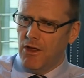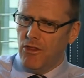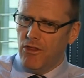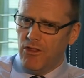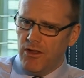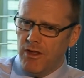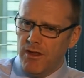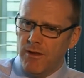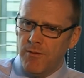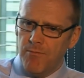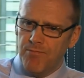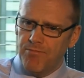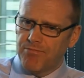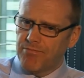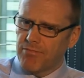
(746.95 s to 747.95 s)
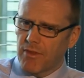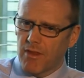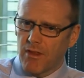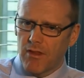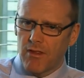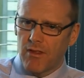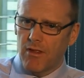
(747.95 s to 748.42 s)
The
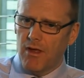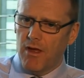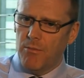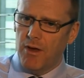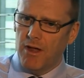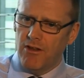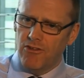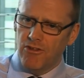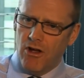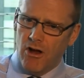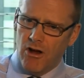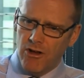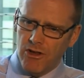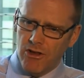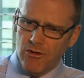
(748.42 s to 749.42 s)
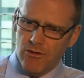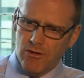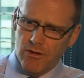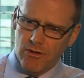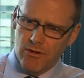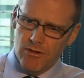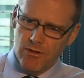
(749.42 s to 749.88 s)
appellants argued
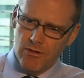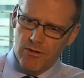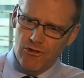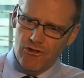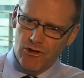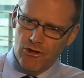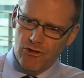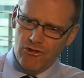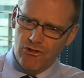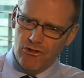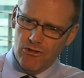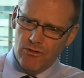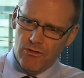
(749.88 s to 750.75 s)
that the judge